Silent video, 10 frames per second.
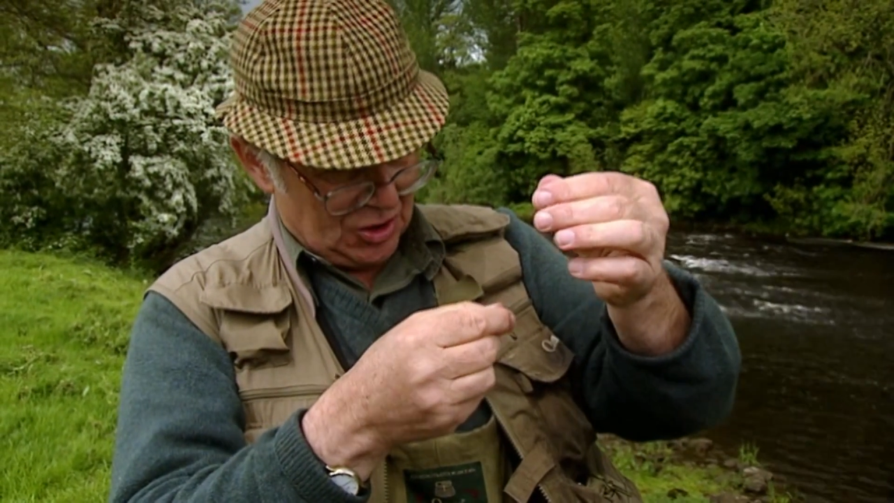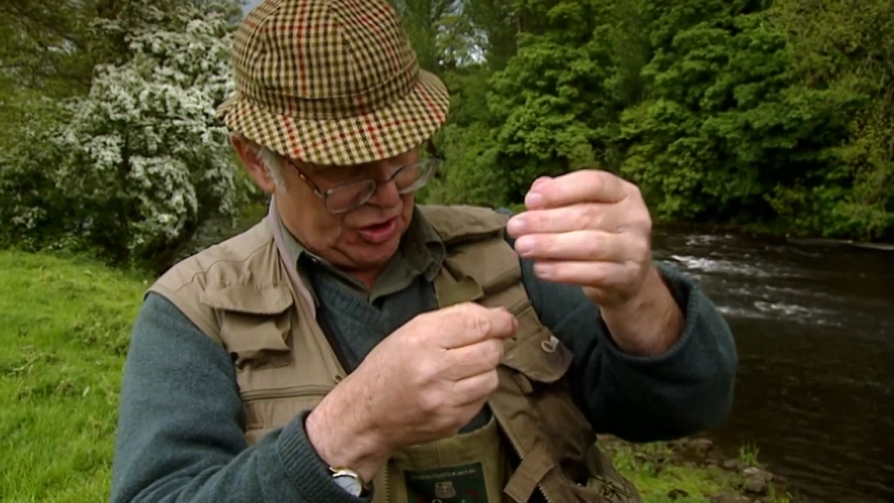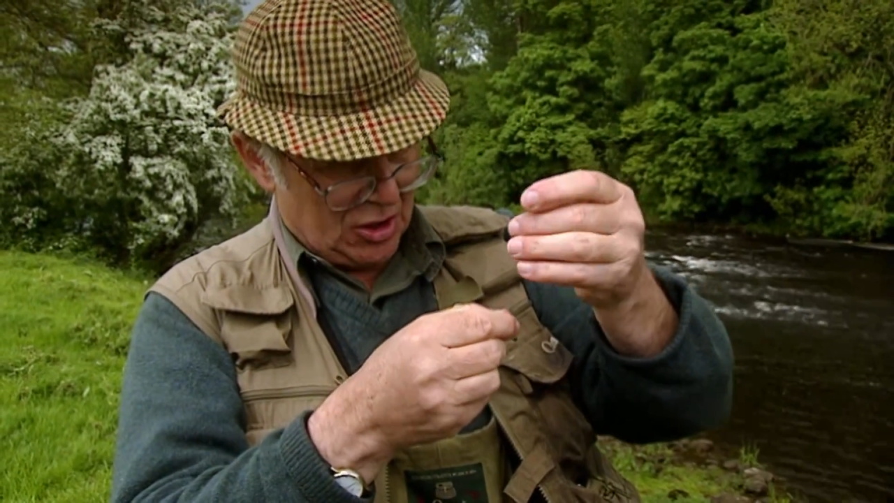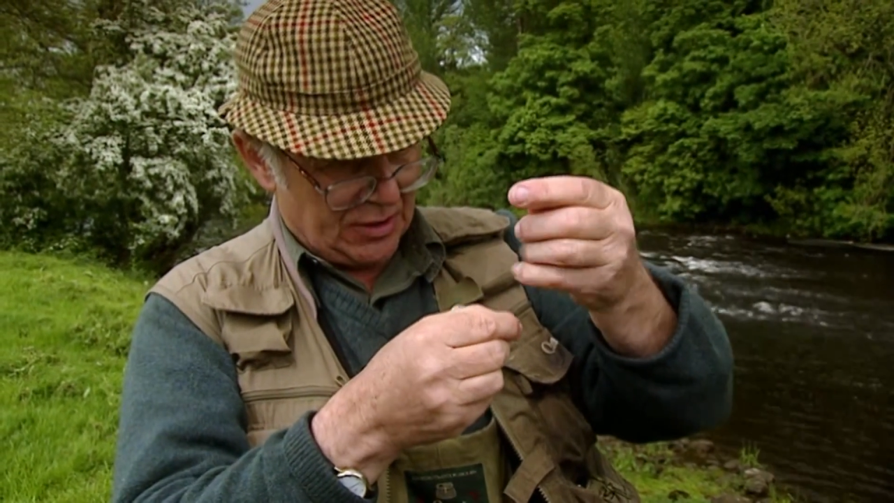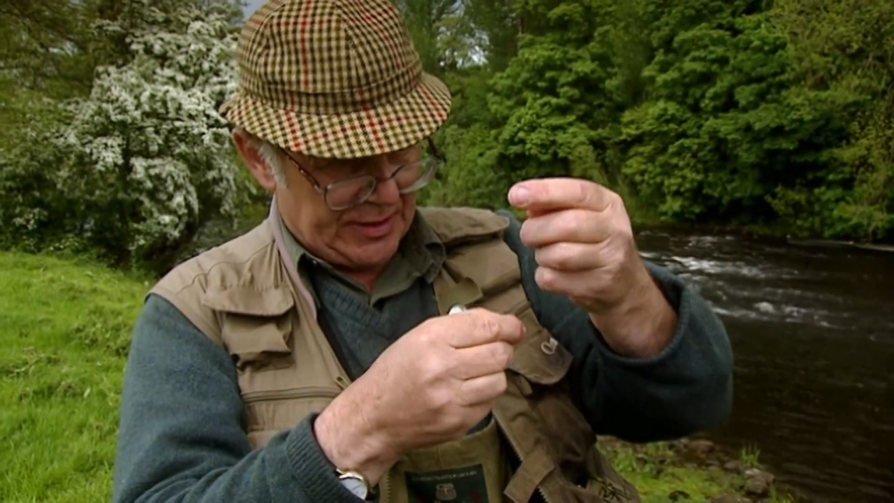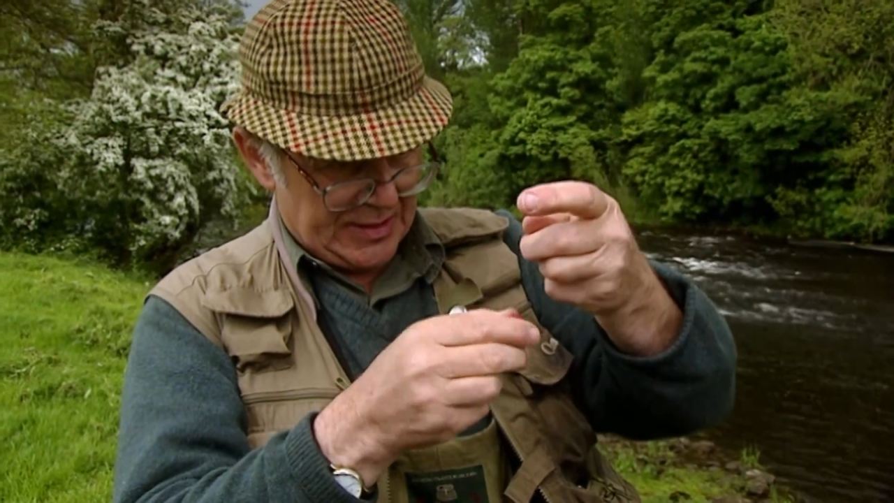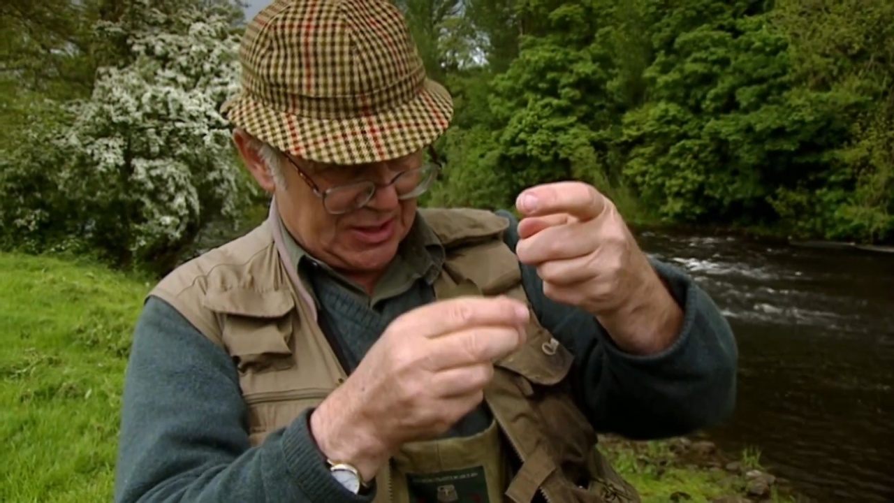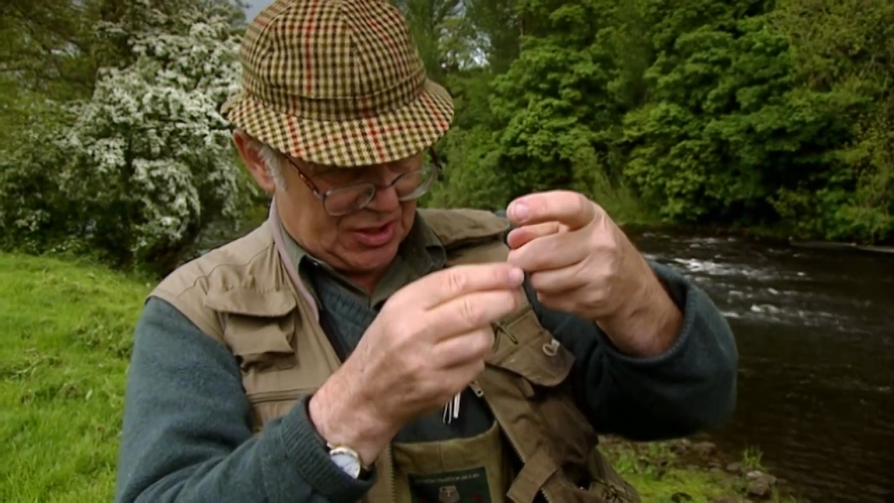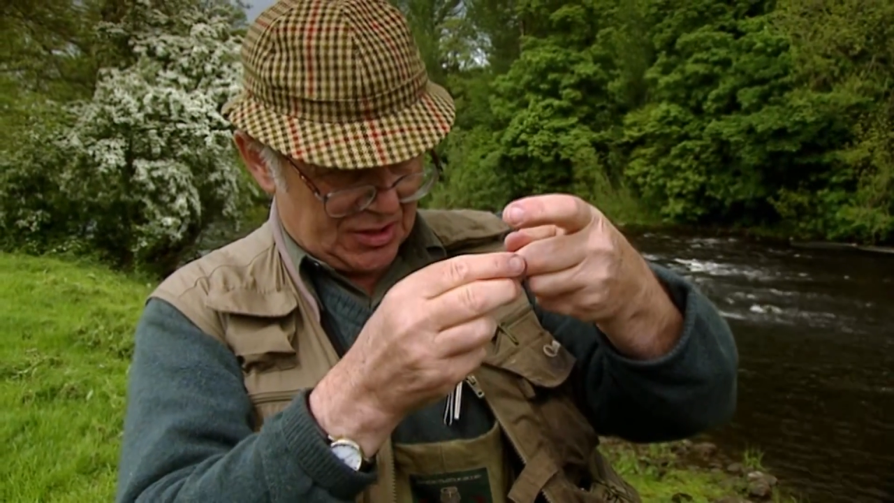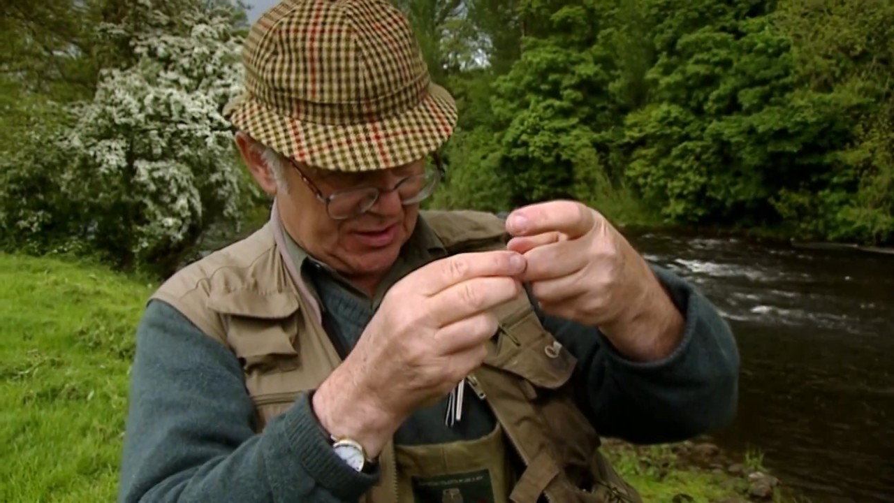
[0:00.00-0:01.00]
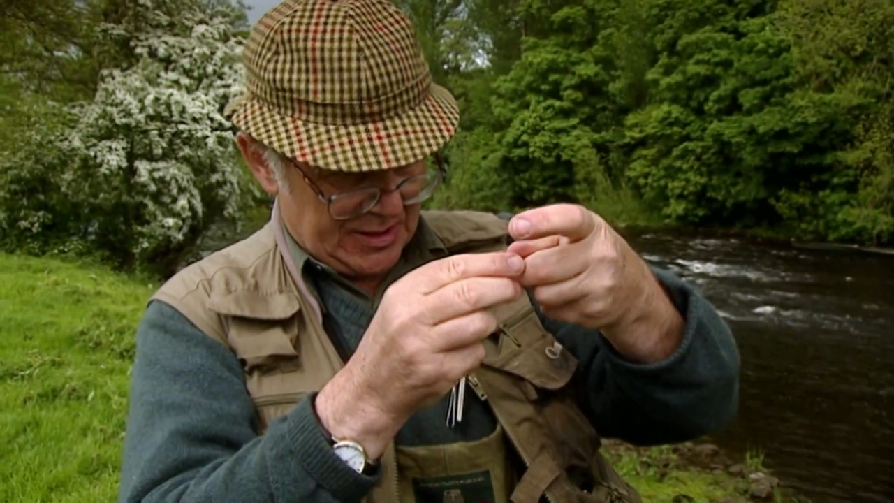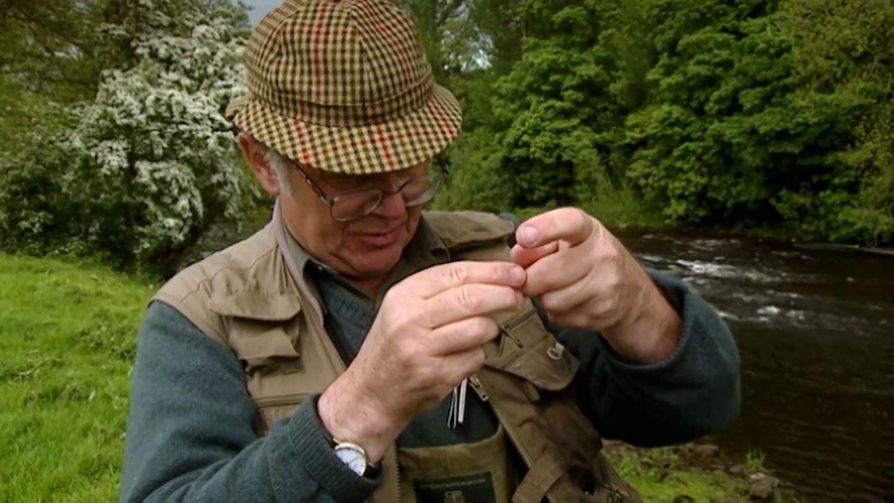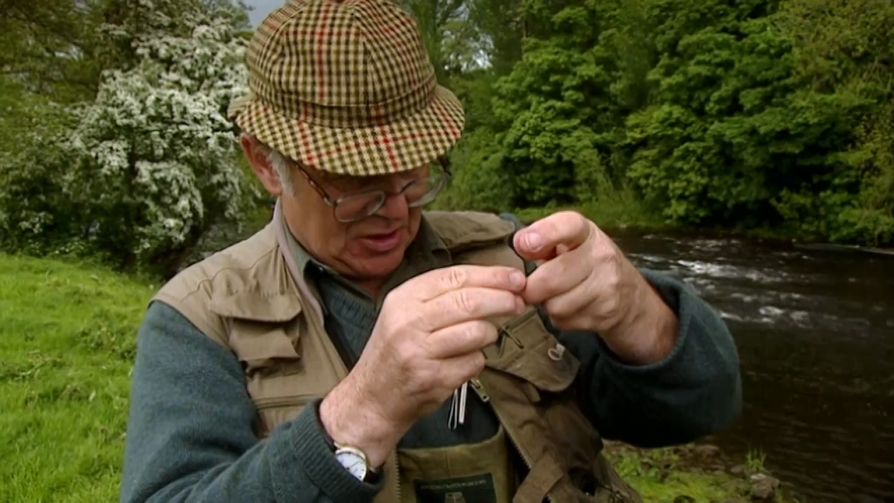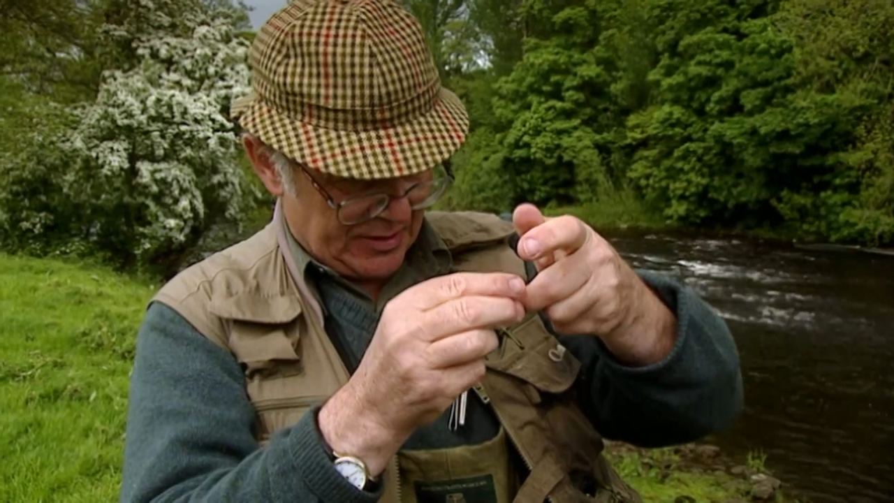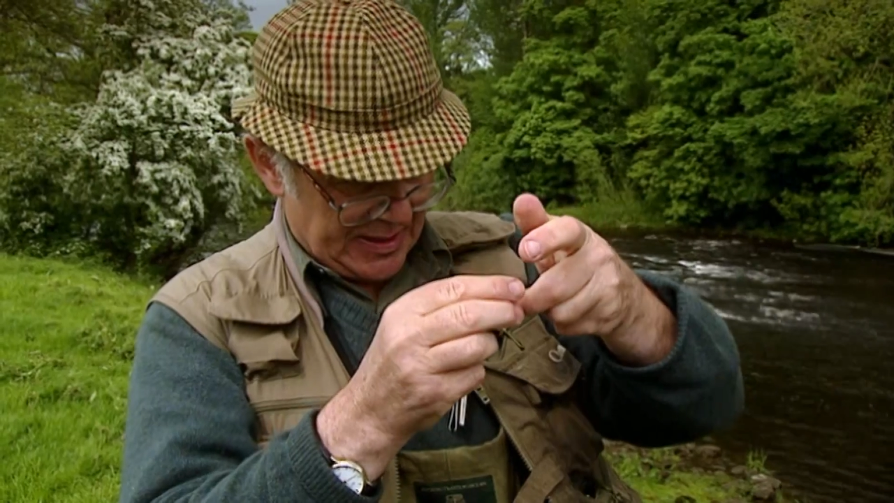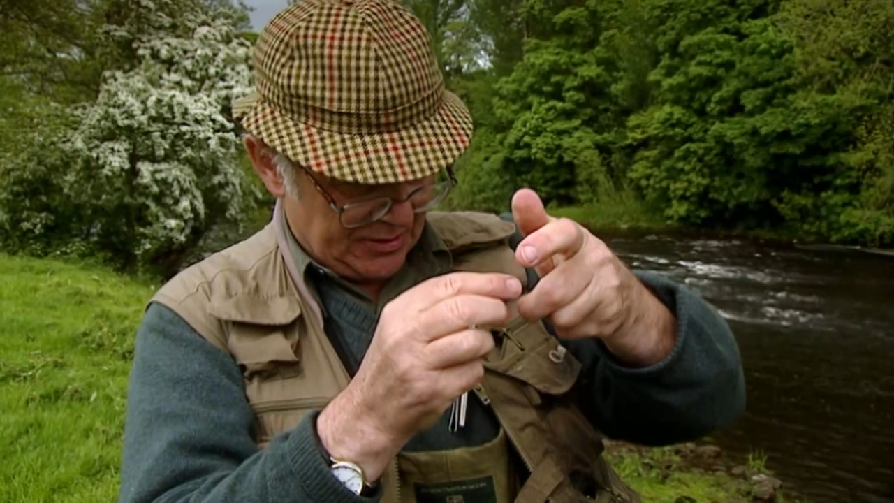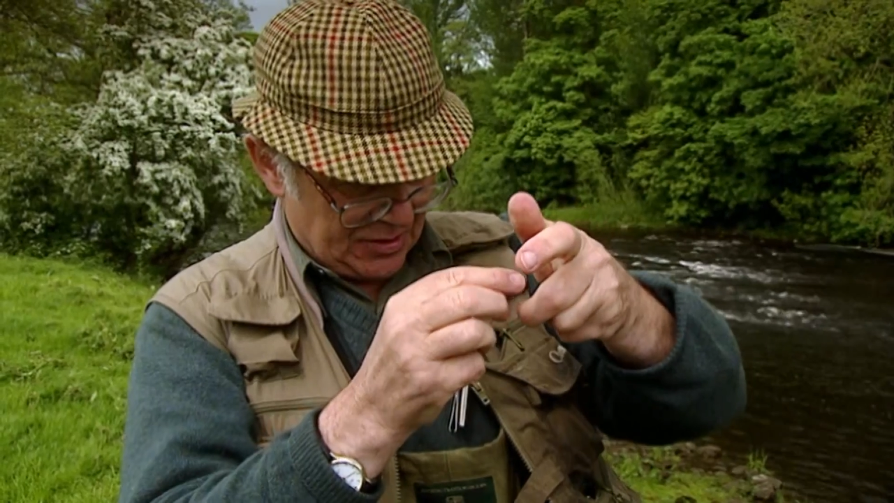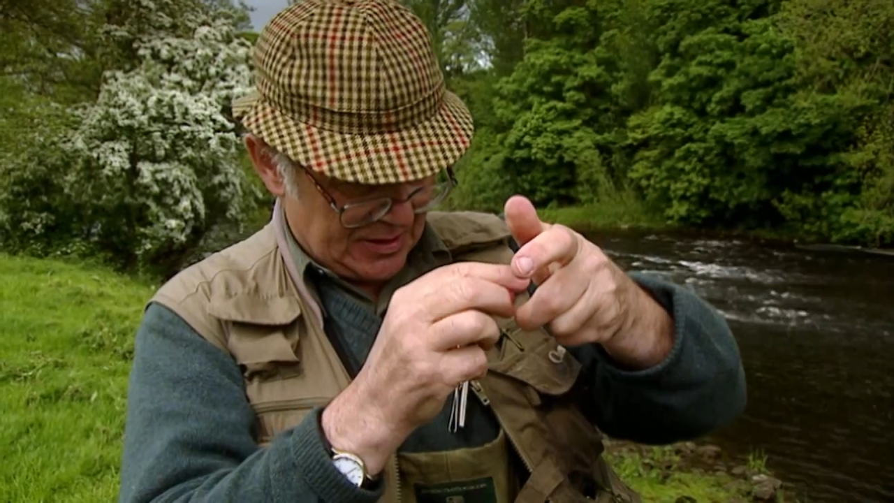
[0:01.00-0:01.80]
shorten it. That seems alright, does